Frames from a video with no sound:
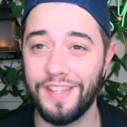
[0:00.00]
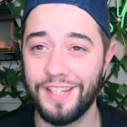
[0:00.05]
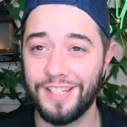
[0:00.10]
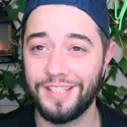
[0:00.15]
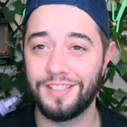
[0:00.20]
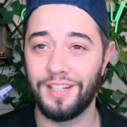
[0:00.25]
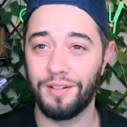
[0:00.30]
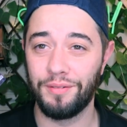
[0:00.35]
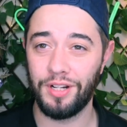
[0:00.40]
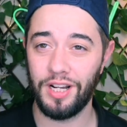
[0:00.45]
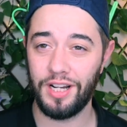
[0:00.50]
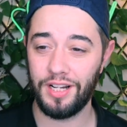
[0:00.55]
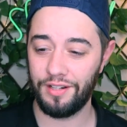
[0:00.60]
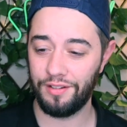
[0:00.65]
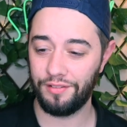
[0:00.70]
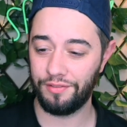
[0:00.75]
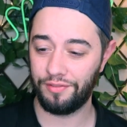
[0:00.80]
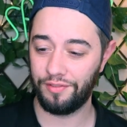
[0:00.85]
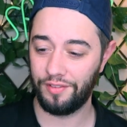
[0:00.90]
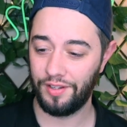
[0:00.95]
this. I'm kind
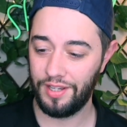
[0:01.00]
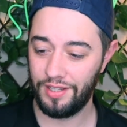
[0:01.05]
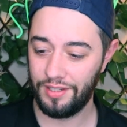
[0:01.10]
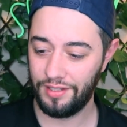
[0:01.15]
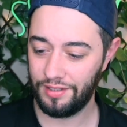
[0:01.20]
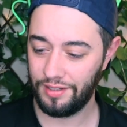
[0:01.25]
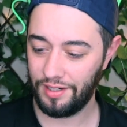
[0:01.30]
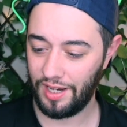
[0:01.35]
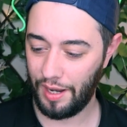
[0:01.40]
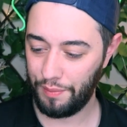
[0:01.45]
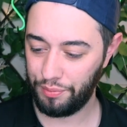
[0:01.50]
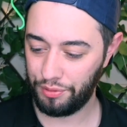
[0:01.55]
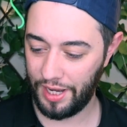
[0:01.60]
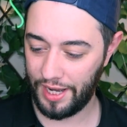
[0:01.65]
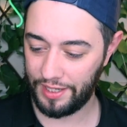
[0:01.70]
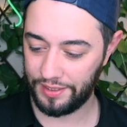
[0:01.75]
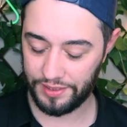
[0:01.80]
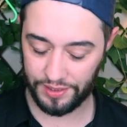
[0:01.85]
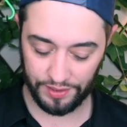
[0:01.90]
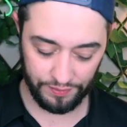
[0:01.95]
of
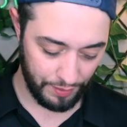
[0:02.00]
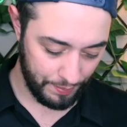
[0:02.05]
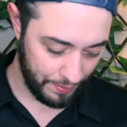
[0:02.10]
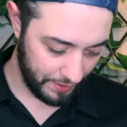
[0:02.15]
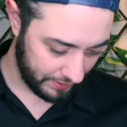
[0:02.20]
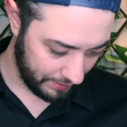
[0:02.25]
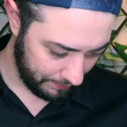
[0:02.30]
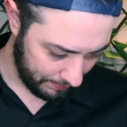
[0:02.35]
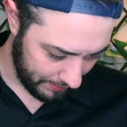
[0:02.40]
apprehensive about the